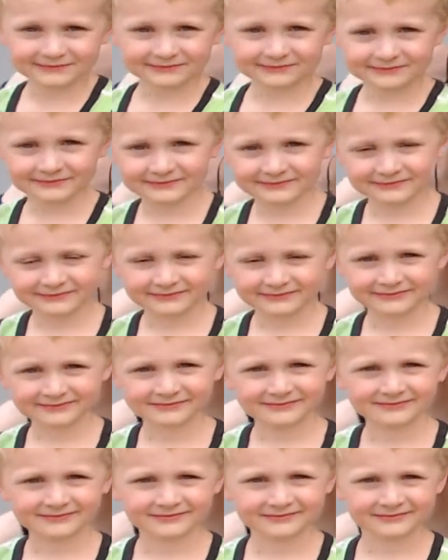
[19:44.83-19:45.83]

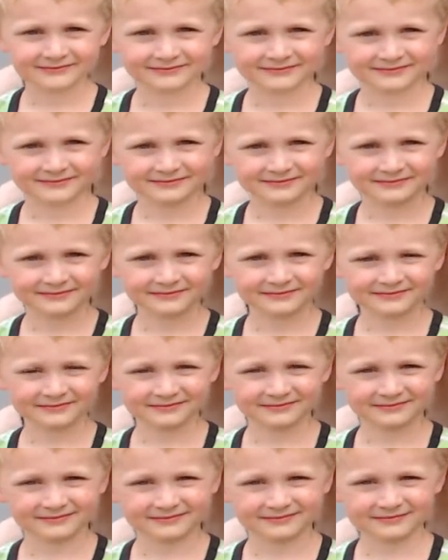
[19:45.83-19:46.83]

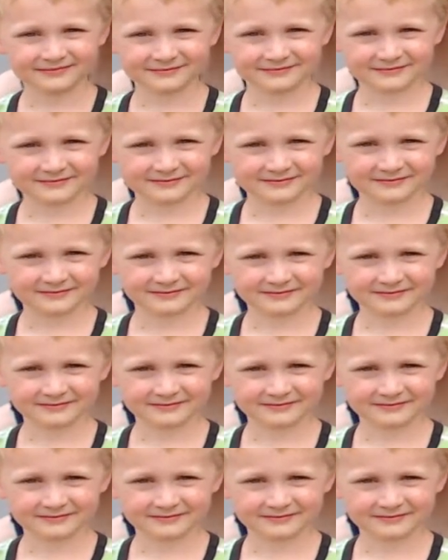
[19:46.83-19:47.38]
(not speaking)